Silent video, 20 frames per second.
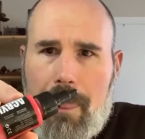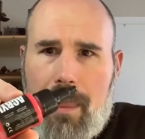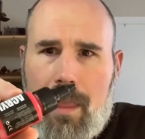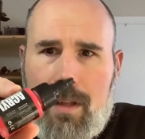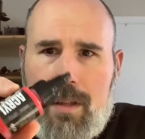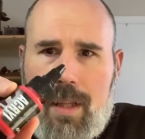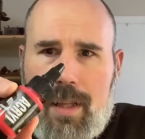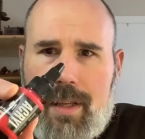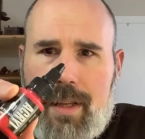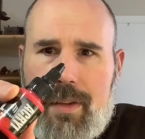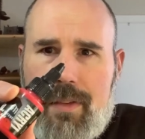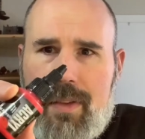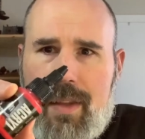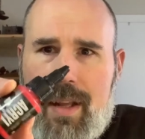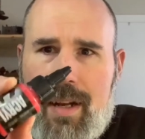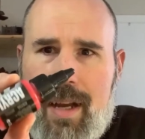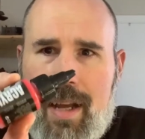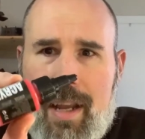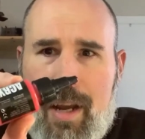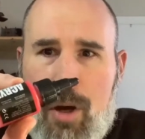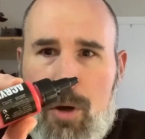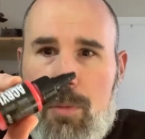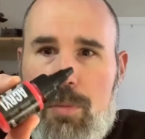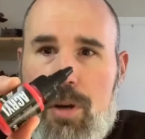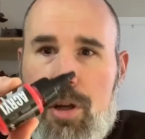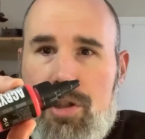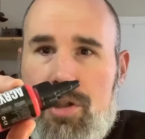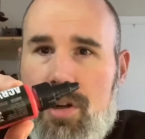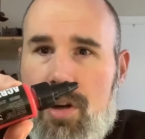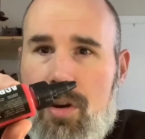Like I said, I
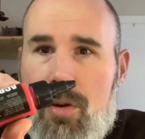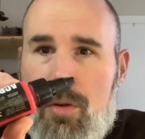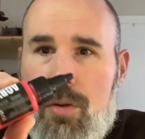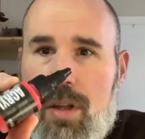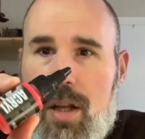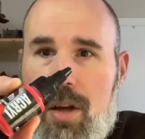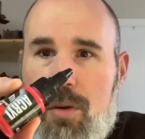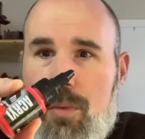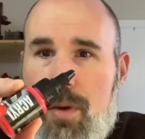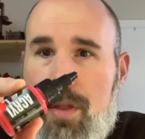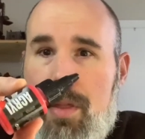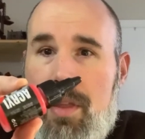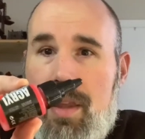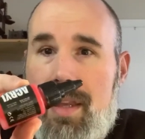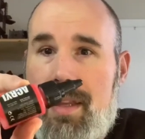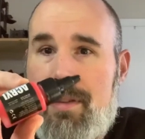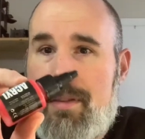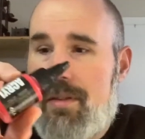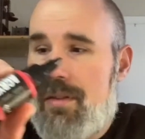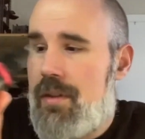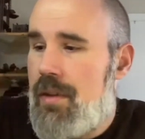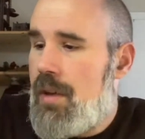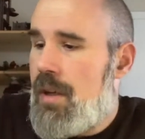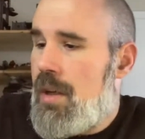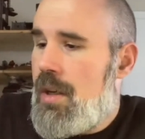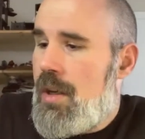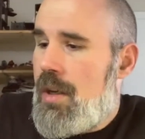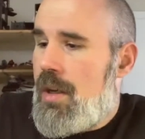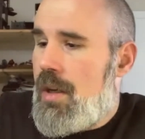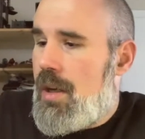airbrush a whole lot with these.
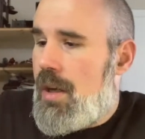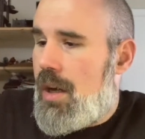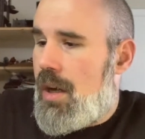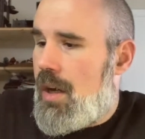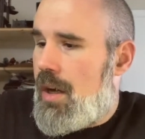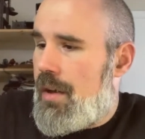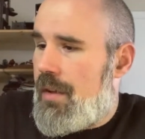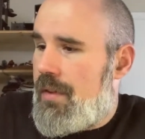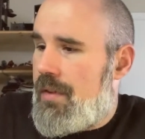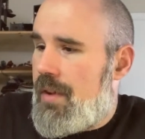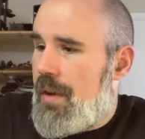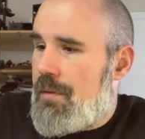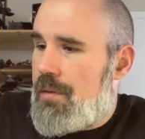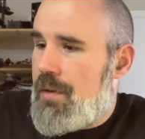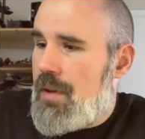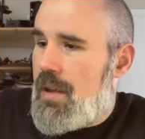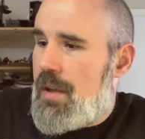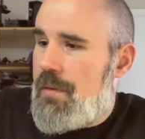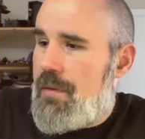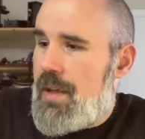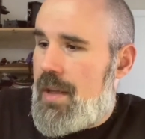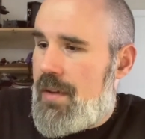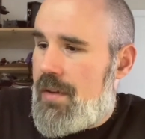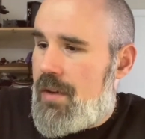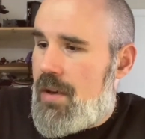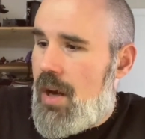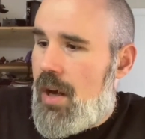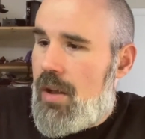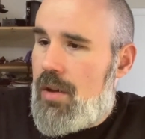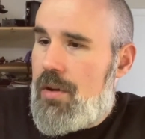Several of these
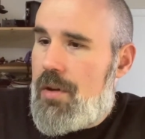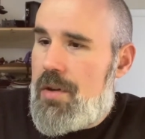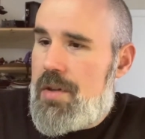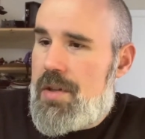colors